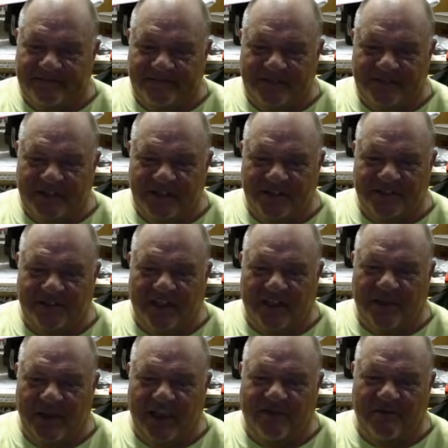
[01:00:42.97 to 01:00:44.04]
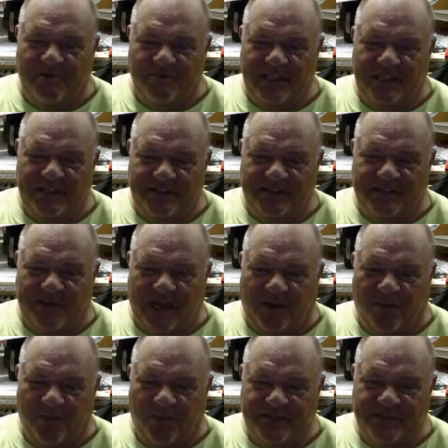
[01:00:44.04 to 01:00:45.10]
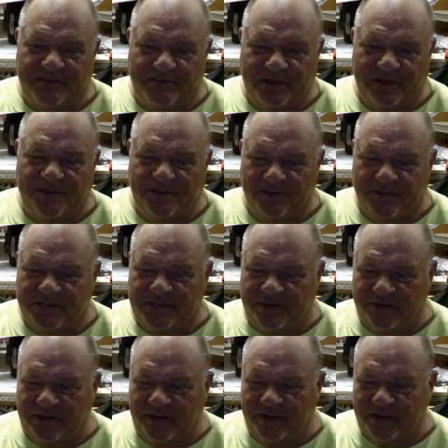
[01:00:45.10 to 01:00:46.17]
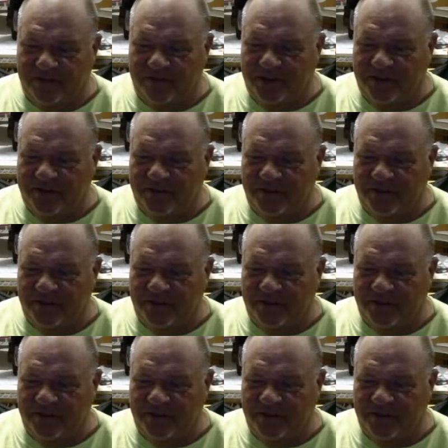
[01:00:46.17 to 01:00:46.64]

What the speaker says: you know, it's like we have a meetings about once a month or once every other month,